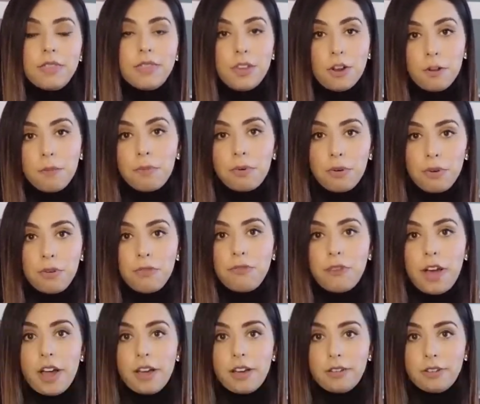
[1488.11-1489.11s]
their
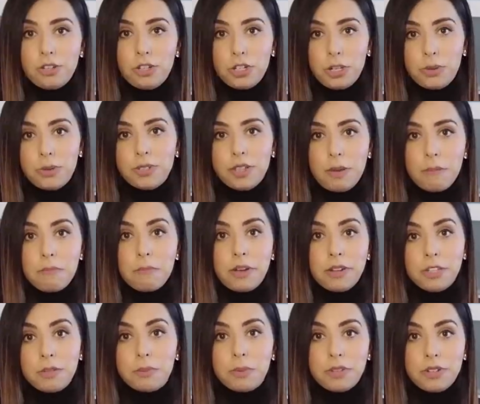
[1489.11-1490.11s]
profile shows up
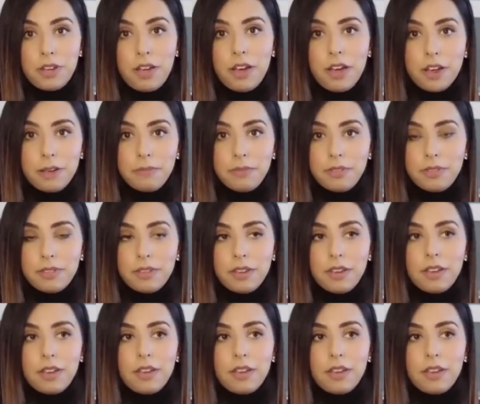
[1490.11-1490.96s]
multiple times